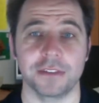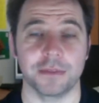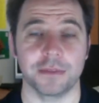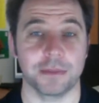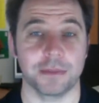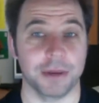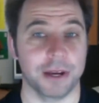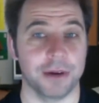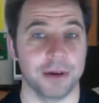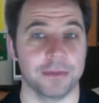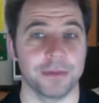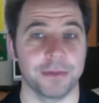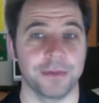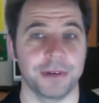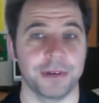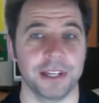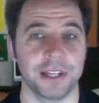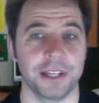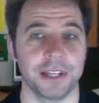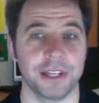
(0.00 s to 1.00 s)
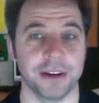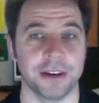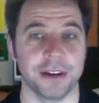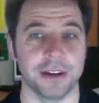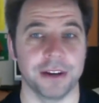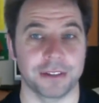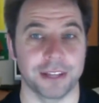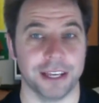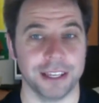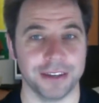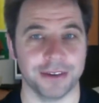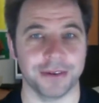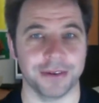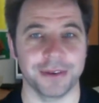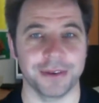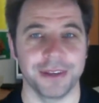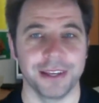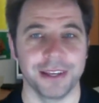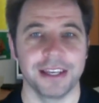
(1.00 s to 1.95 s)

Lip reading: from your helpful videos. Thank you.